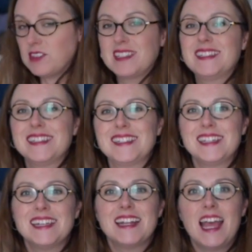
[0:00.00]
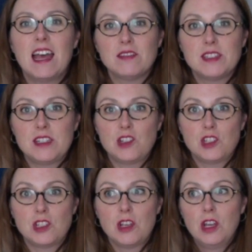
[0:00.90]
to 16.5
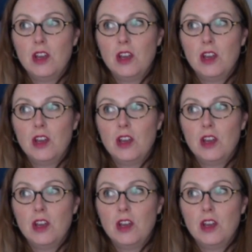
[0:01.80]
stitches